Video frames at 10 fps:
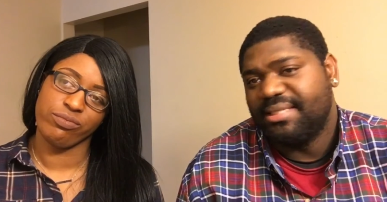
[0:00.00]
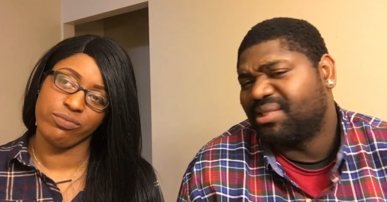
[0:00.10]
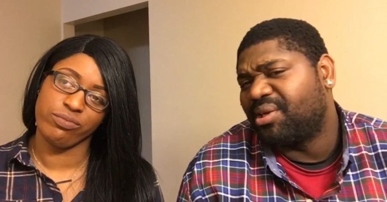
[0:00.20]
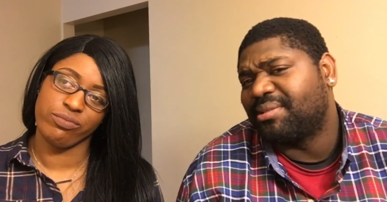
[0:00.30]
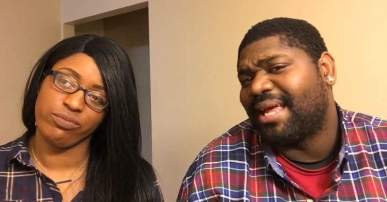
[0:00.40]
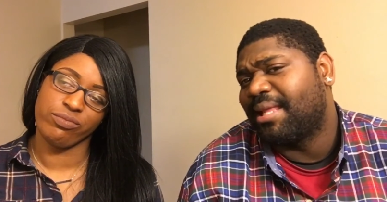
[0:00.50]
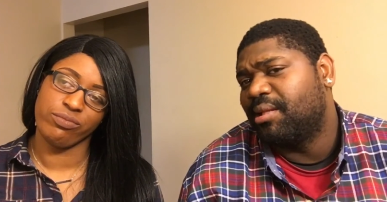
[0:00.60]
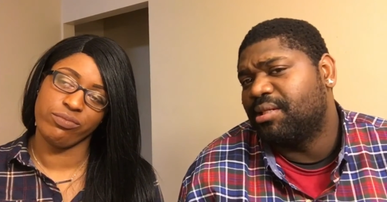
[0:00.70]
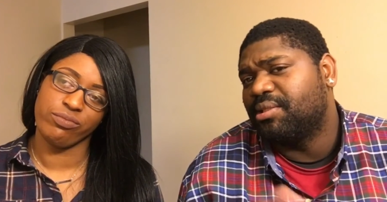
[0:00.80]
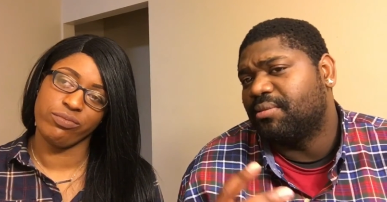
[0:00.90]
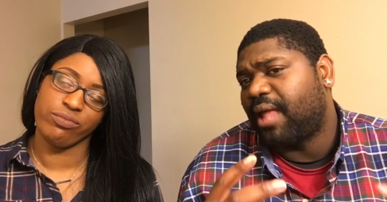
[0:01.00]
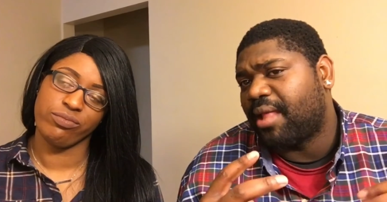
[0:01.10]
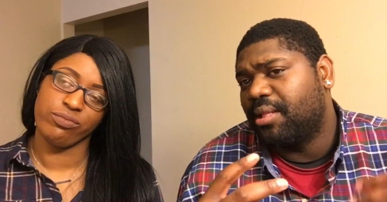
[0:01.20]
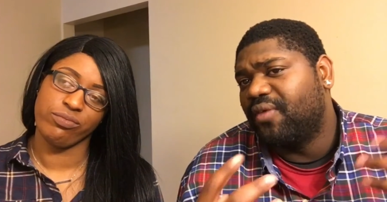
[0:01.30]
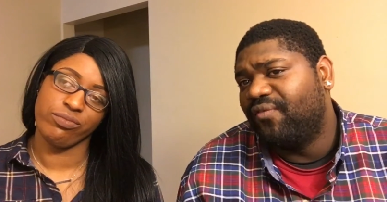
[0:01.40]
Speaker 1: It started like a little
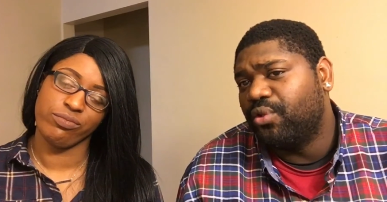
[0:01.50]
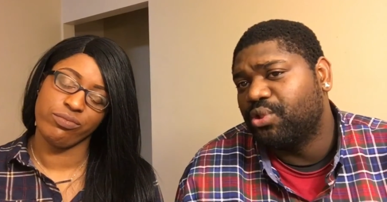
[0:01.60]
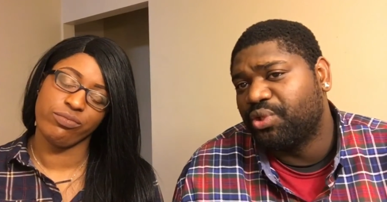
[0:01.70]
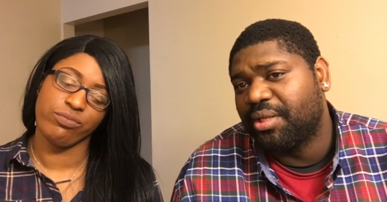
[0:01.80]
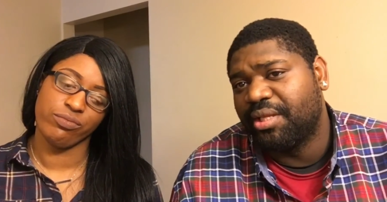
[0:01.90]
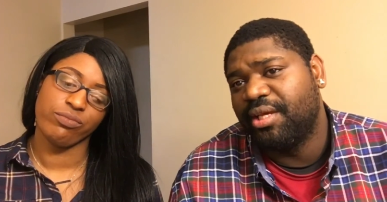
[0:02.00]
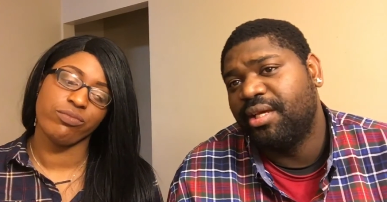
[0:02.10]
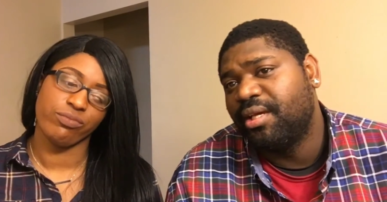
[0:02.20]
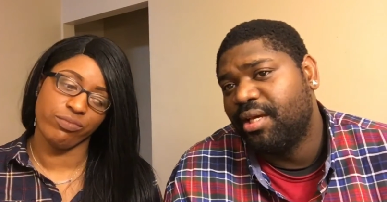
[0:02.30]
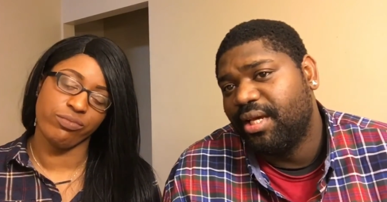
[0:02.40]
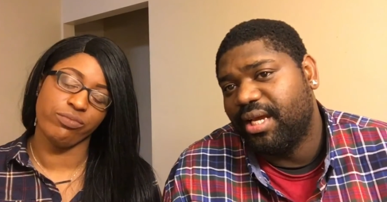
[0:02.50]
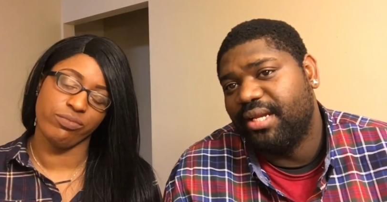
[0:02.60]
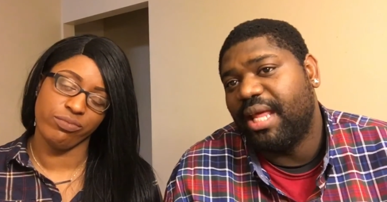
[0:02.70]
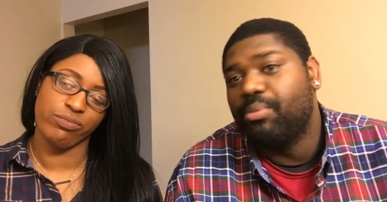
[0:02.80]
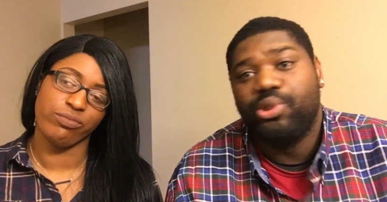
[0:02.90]
like a little food truck thing,
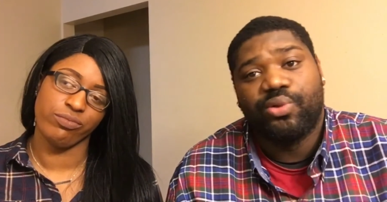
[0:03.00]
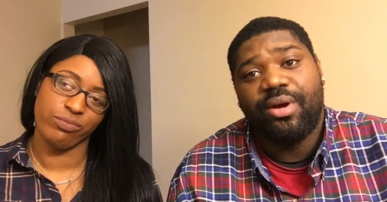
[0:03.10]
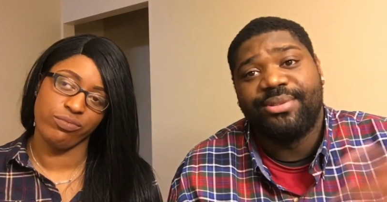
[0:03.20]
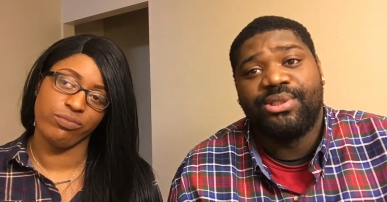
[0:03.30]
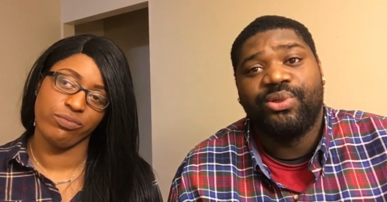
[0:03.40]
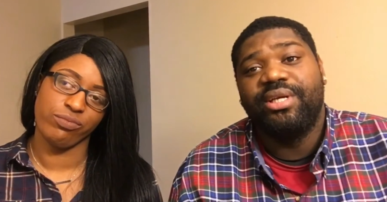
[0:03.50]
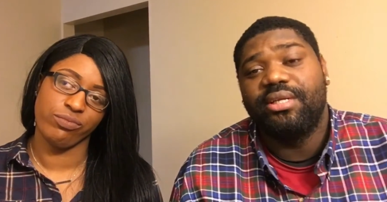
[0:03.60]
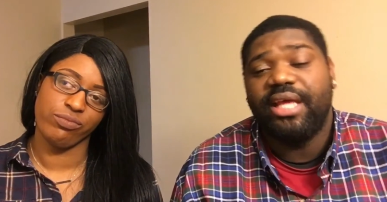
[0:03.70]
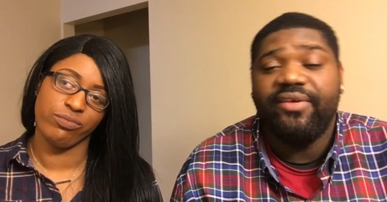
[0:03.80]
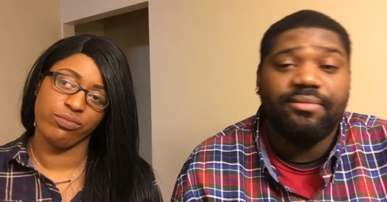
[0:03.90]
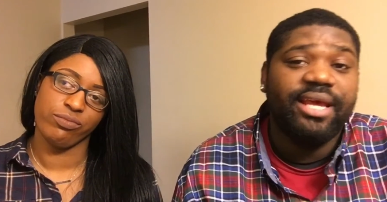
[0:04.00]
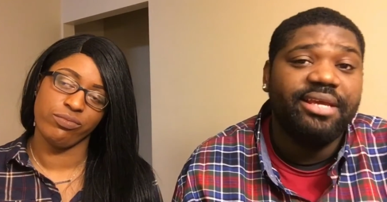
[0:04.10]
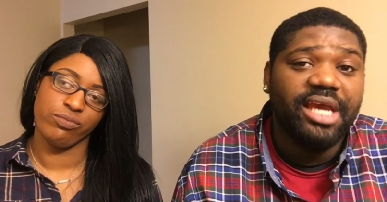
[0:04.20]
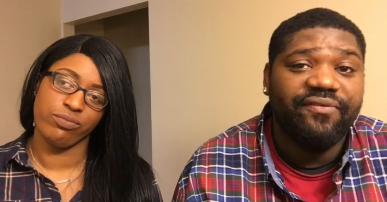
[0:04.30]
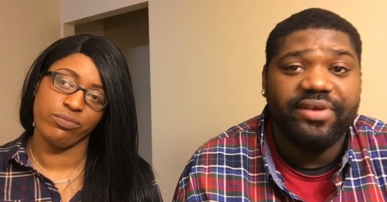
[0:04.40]
and they moved across the street. They
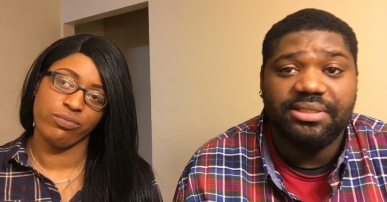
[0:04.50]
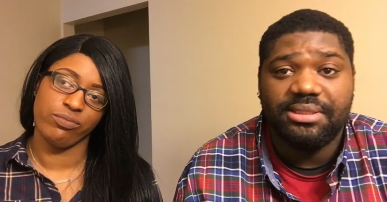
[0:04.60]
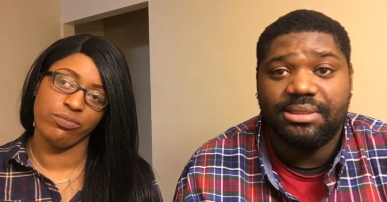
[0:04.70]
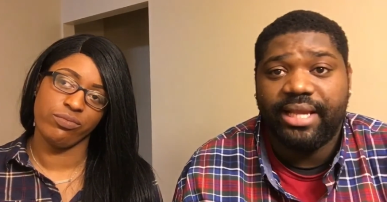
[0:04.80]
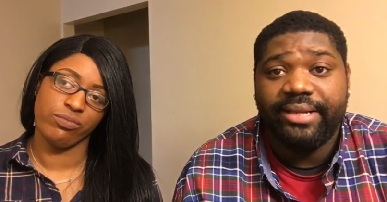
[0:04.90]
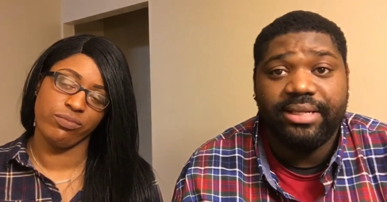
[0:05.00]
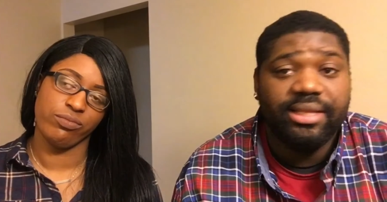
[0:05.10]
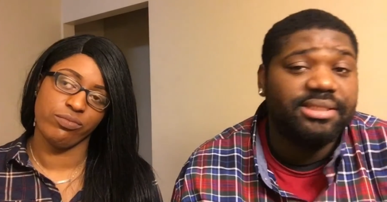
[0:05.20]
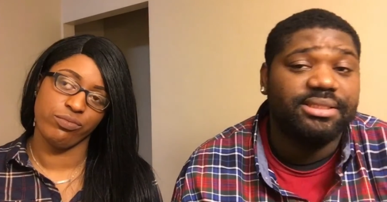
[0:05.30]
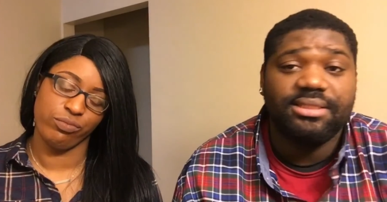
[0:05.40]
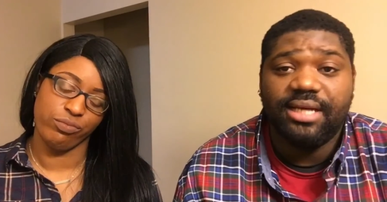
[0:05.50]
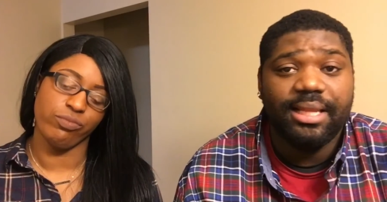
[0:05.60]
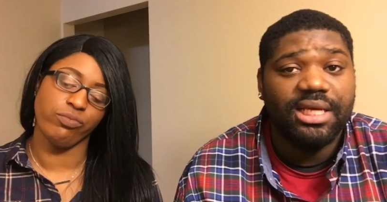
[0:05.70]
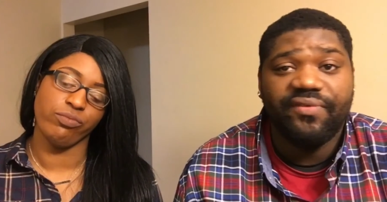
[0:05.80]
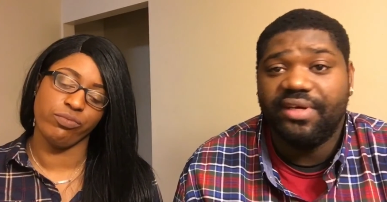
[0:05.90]
they catfish is like delicious.
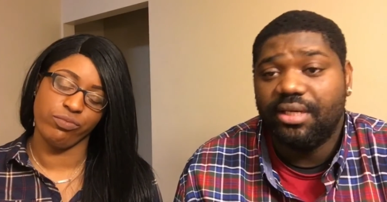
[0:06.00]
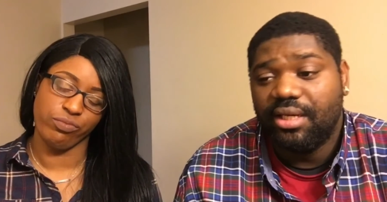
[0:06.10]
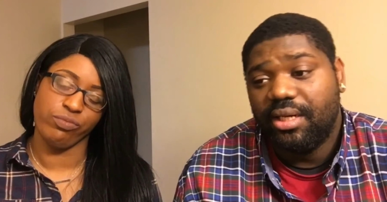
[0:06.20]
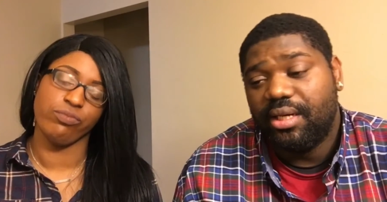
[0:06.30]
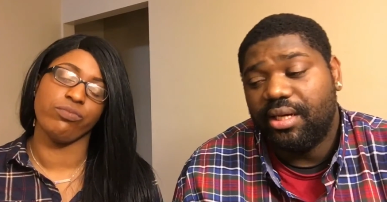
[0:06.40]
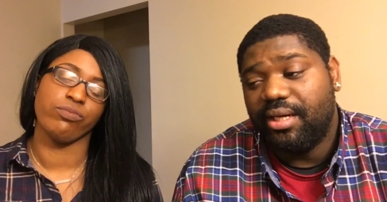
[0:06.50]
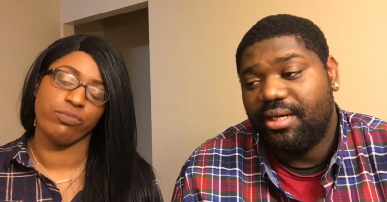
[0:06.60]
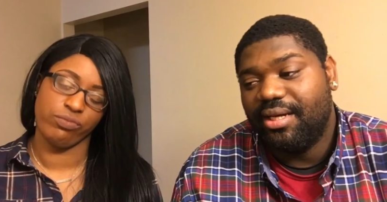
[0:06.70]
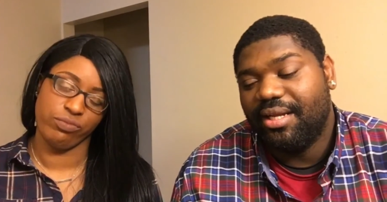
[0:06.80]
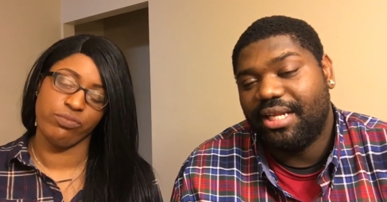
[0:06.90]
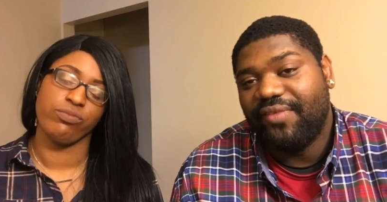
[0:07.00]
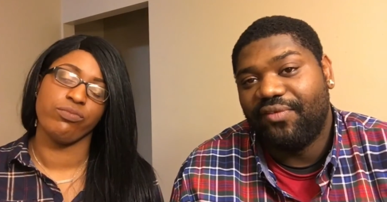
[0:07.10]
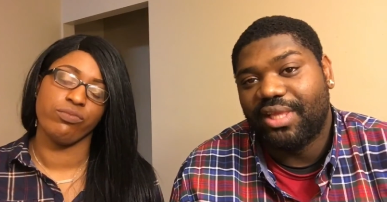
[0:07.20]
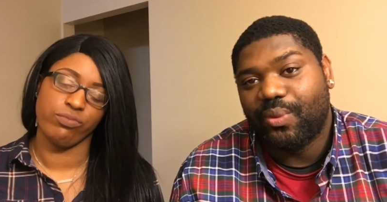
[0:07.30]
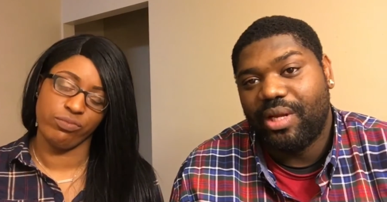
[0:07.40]
I love it. Mm-hmm. Uh, and they
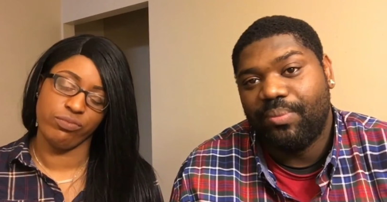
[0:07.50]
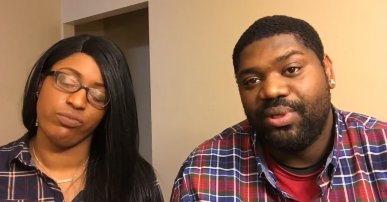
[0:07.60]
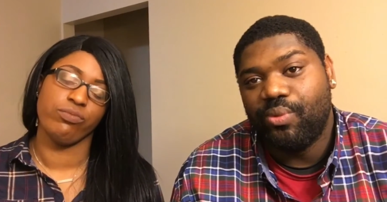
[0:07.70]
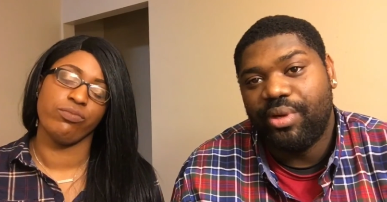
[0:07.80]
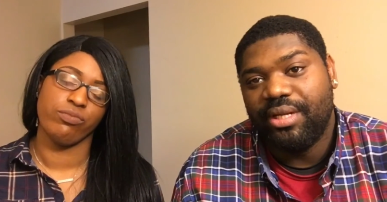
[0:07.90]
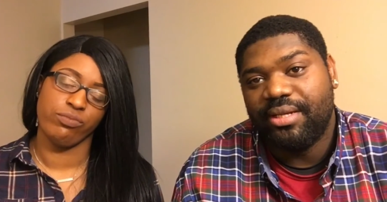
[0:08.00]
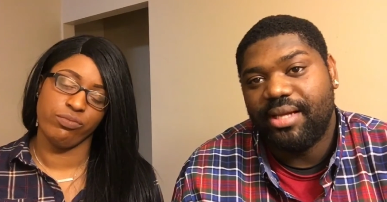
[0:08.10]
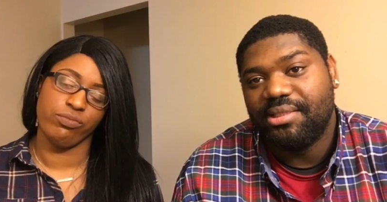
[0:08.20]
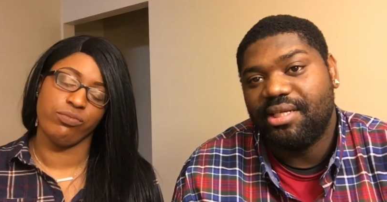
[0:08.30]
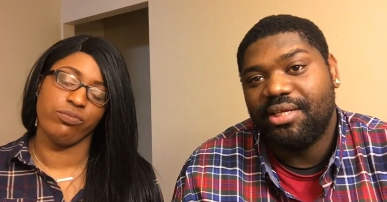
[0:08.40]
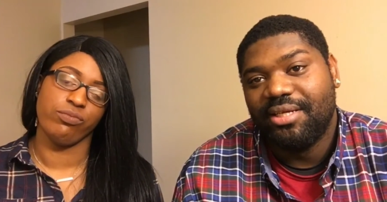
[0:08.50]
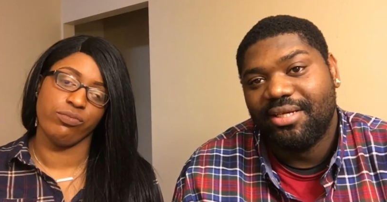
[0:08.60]
fucked around and put one in our city,